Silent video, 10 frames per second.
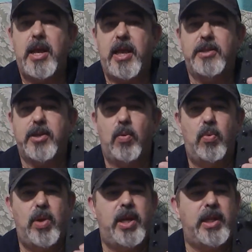It's a
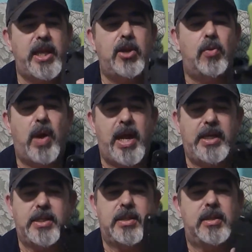really
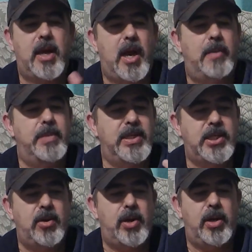great
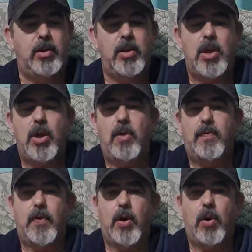material
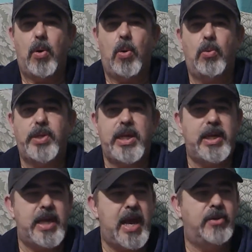for holding
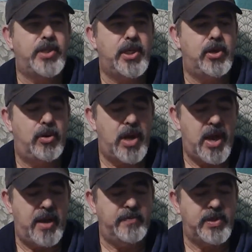and housing your
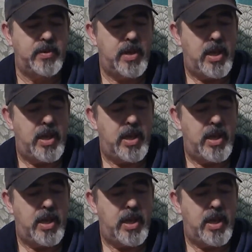knives.